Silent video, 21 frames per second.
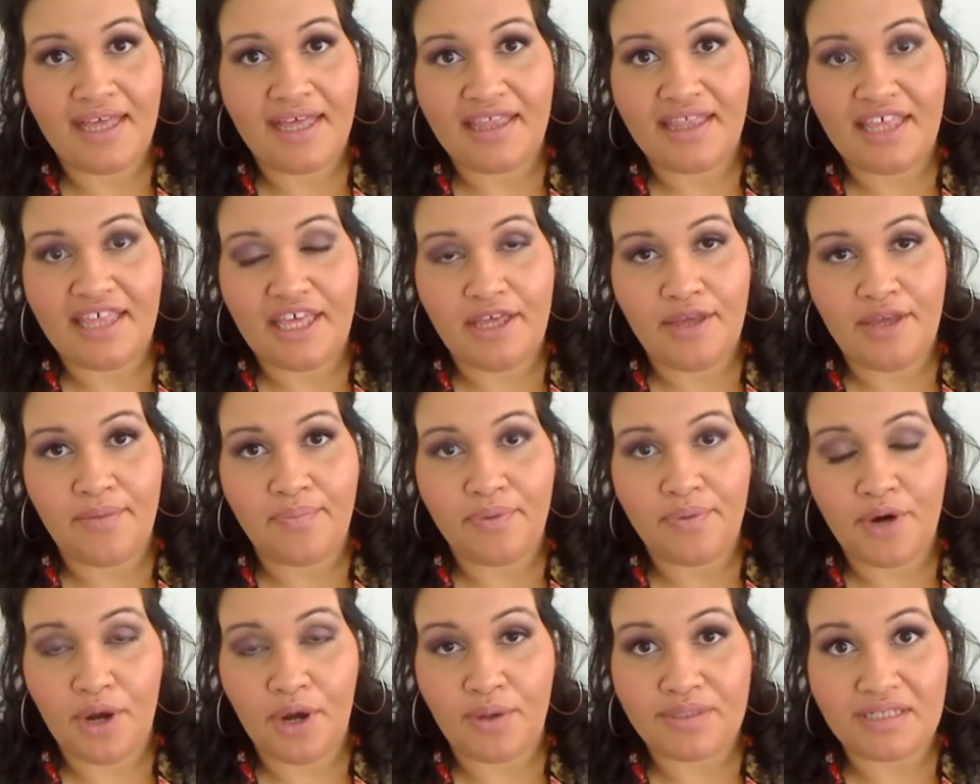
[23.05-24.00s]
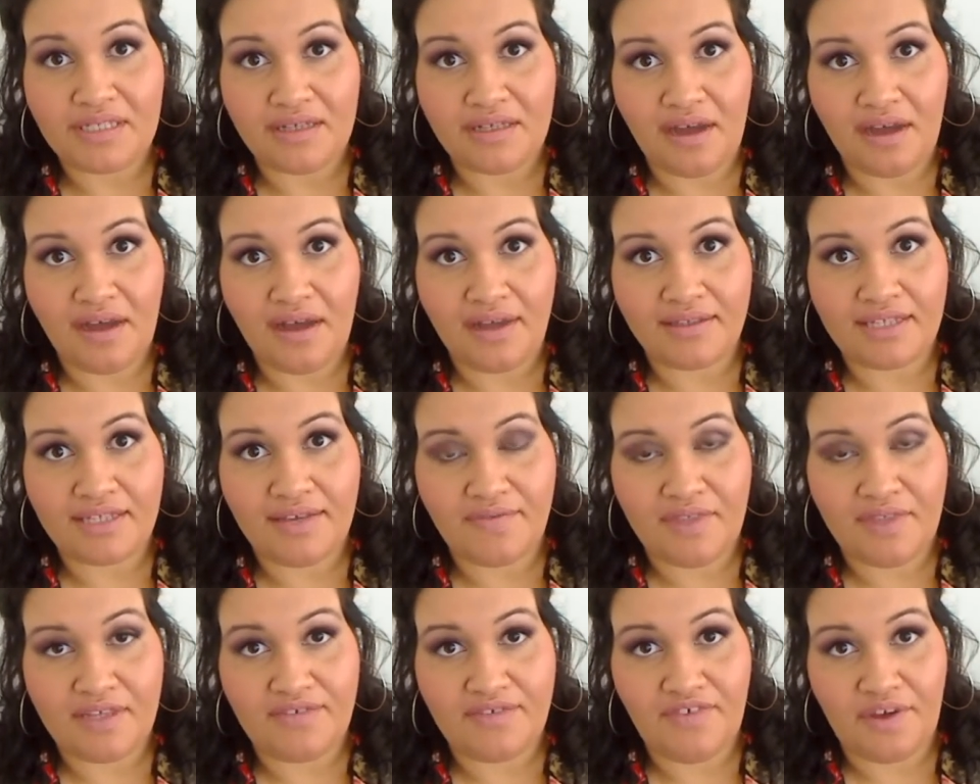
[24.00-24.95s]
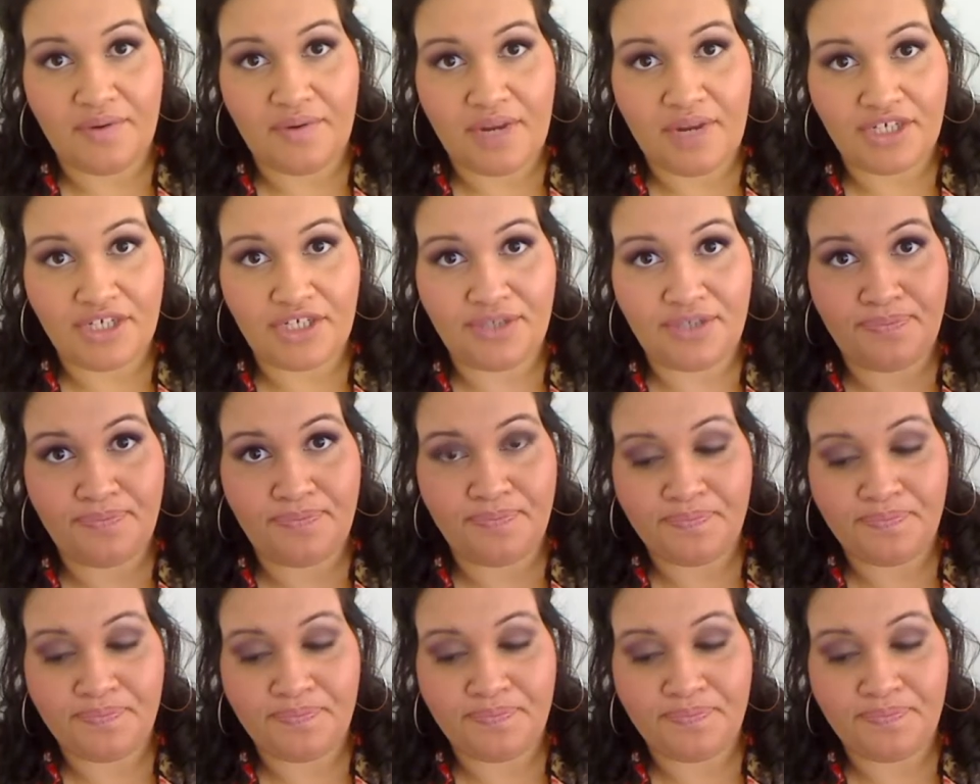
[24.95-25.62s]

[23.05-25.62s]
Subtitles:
the pros and cons of this foundation.